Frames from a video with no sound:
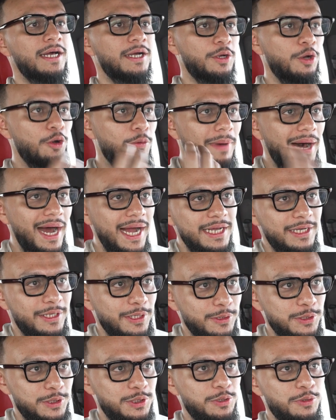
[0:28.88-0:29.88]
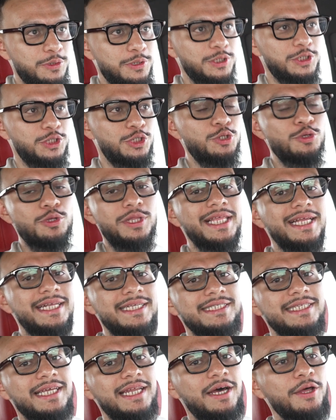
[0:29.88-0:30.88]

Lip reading: go behind closed doors, do things that